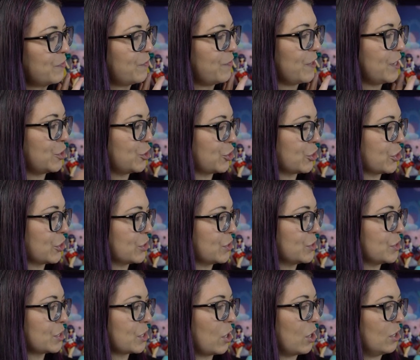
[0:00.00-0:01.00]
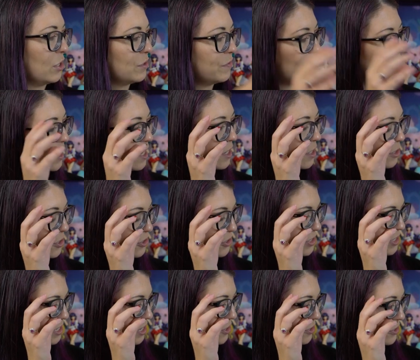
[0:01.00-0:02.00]
features all of the inner
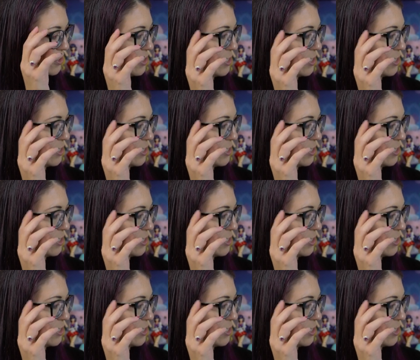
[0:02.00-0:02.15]
Sailor